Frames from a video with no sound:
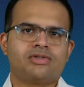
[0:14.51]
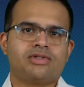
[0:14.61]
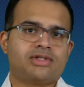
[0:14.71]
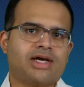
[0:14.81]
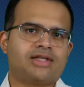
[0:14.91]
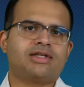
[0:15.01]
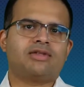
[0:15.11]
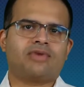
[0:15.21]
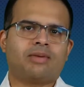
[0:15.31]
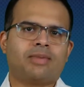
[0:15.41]
the chassis, and the
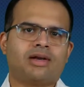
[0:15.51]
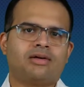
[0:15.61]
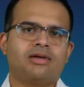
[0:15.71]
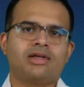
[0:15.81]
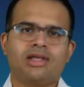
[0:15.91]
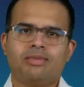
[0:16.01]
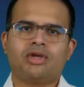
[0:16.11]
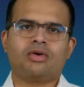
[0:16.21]
front panel, keeping your